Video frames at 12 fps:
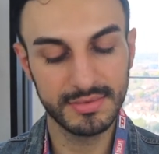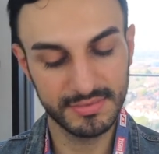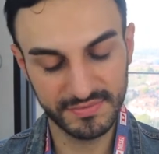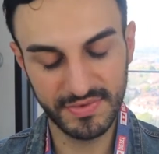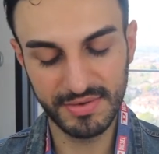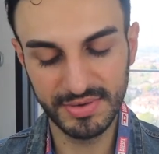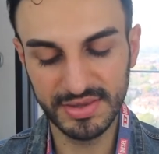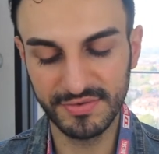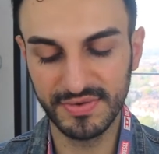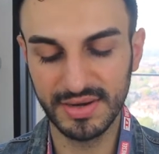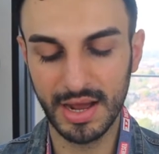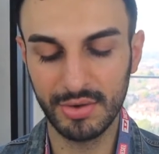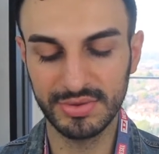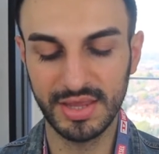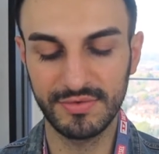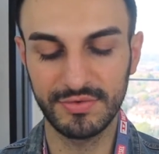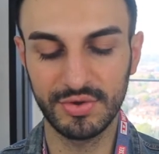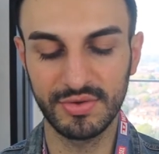Very different how
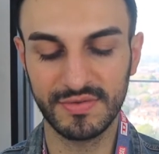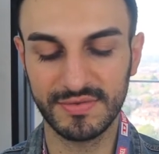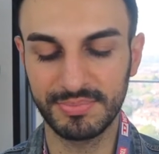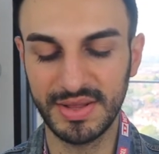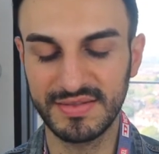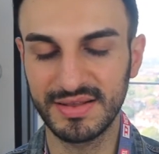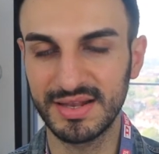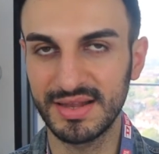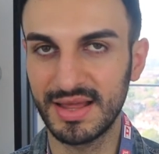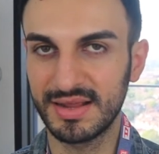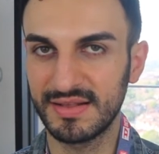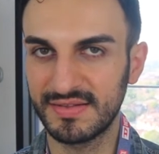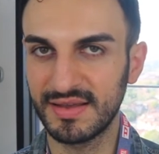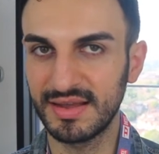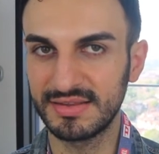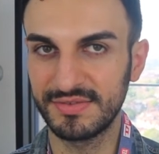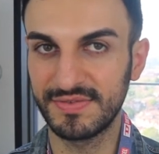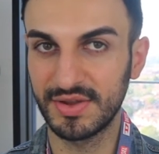they've used basically like a
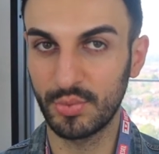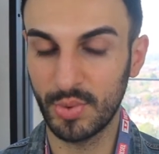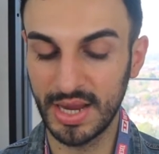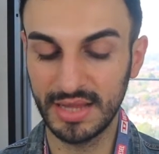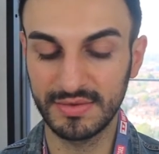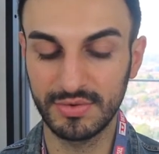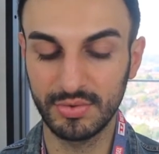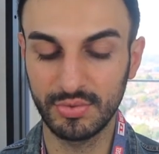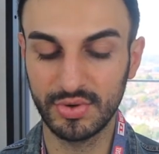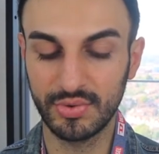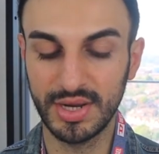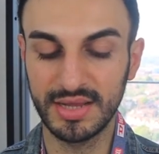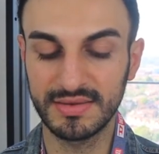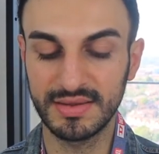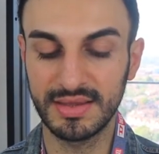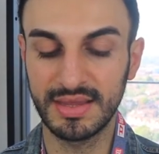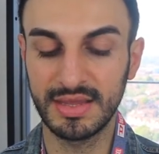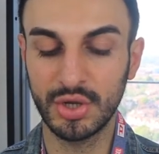scientific way to create
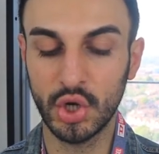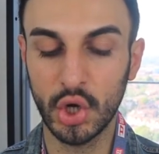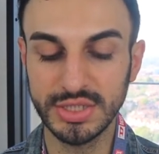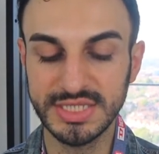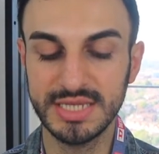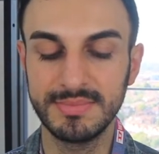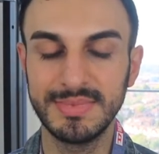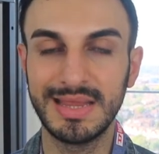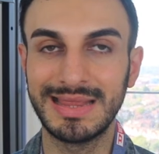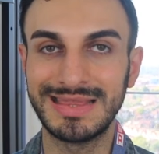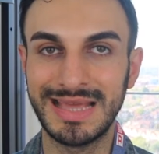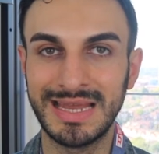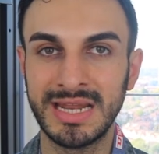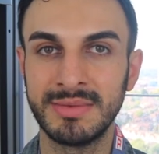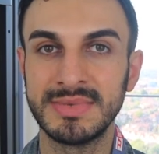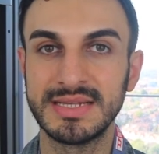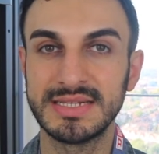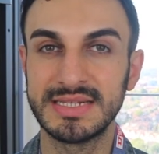a cotton
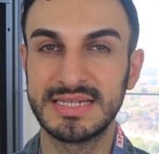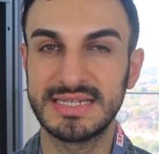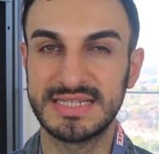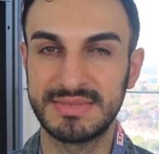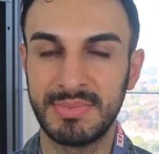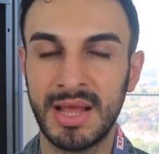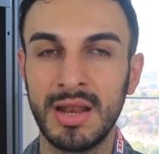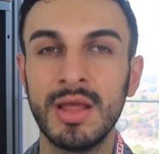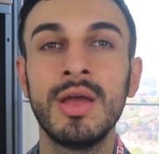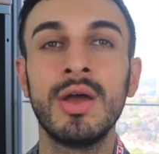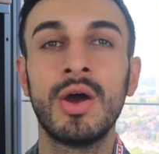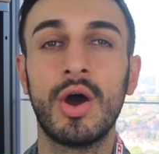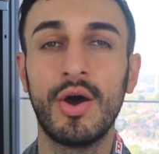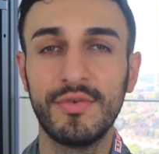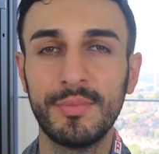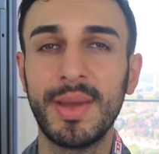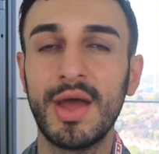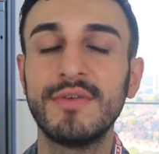denim smell of
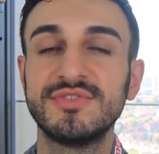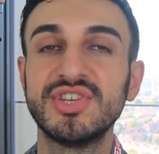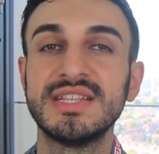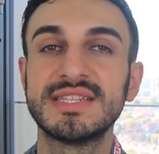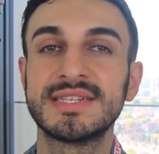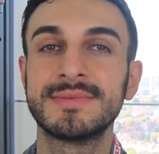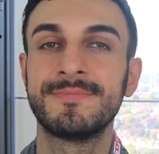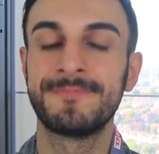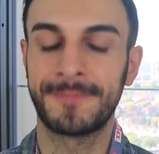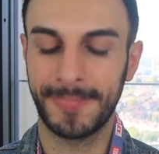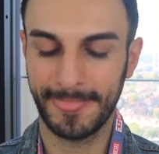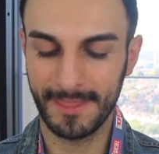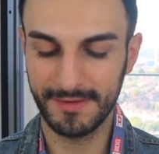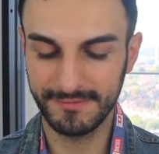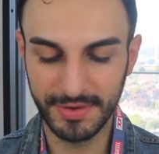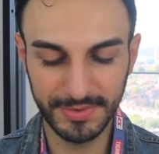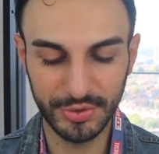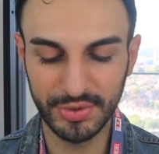a pair of jeans.
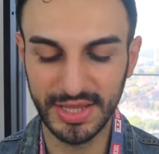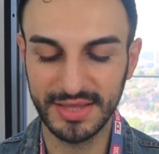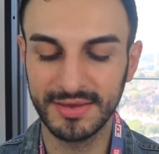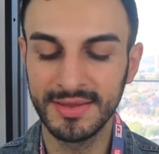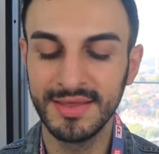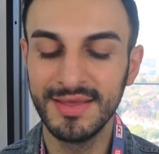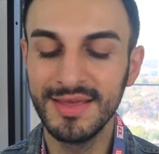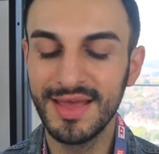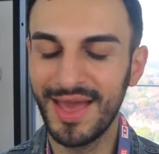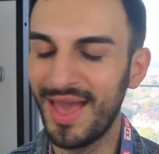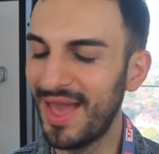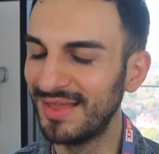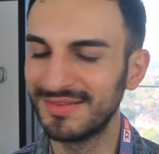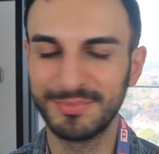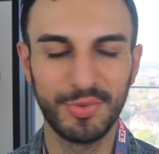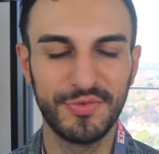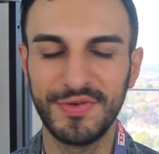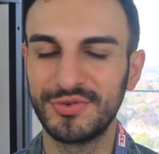Very unique. And
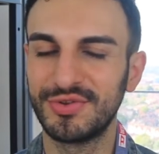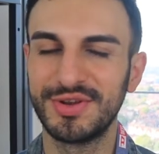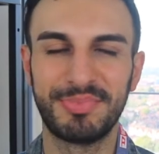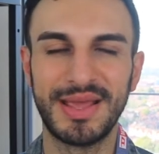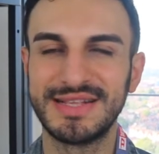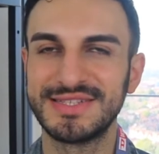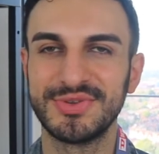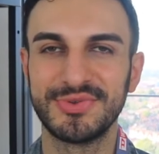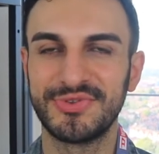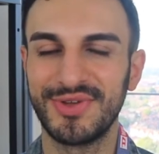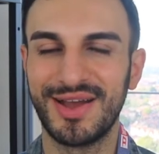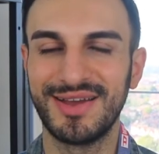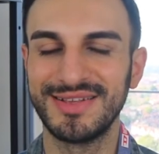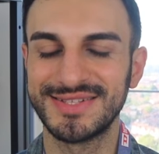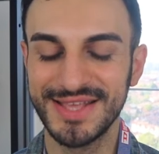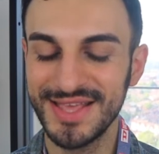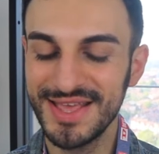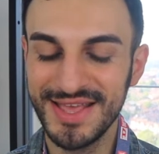moving to the base notes, you guys.